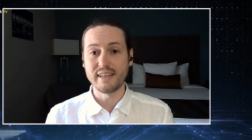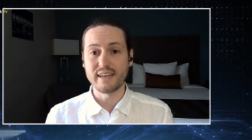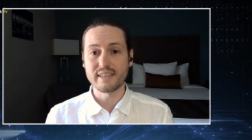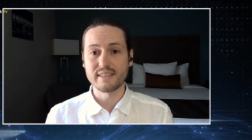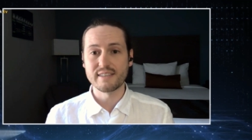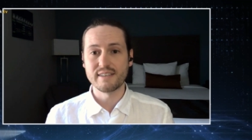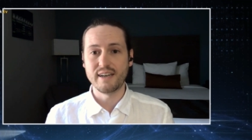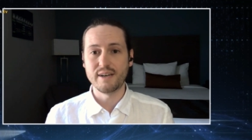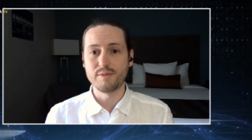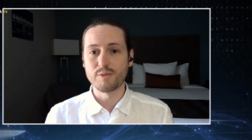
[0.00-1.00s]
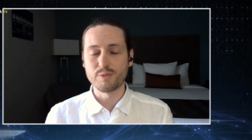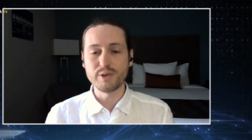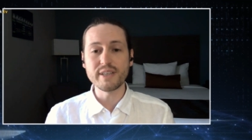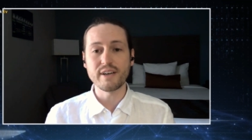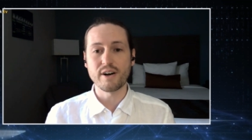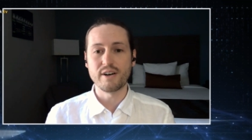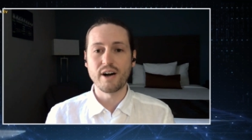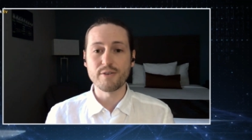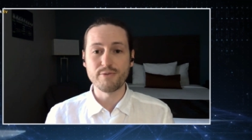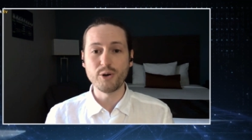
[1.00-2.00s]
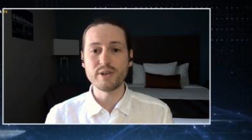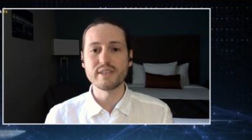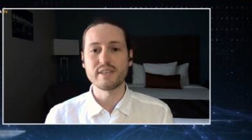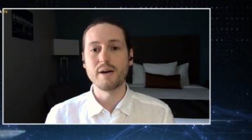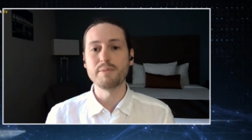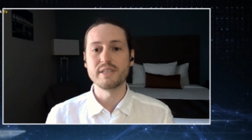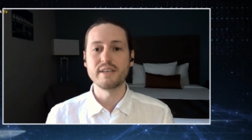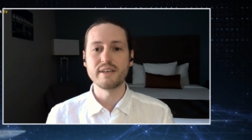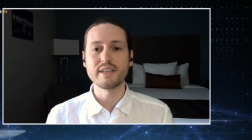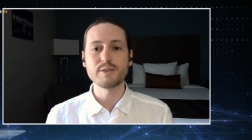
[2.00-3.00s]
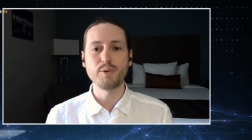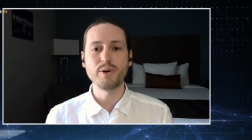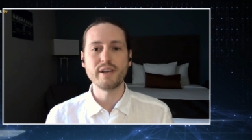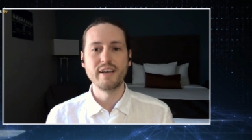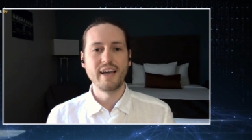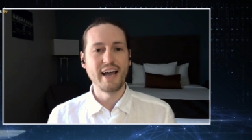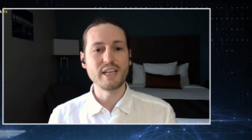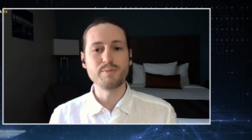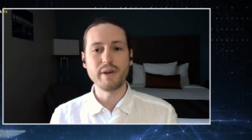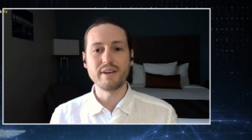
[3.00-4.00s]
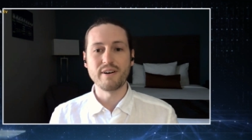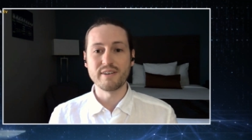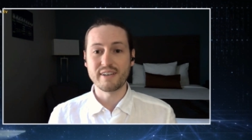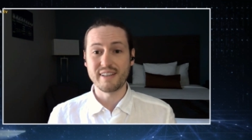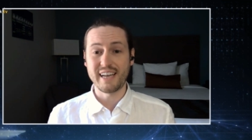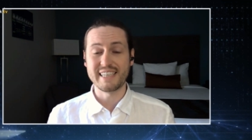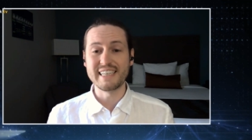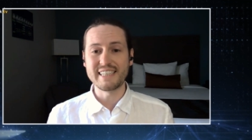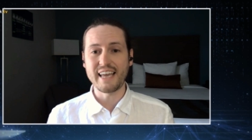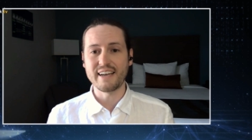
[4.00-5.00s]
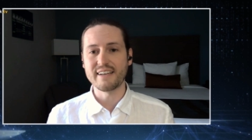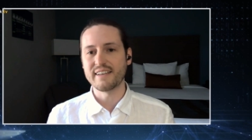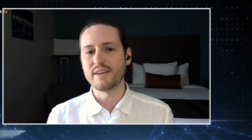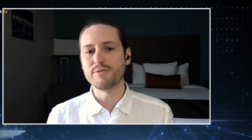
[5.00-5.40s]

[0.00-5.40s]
analytics. Really, our focus up until this point has been on collecting data.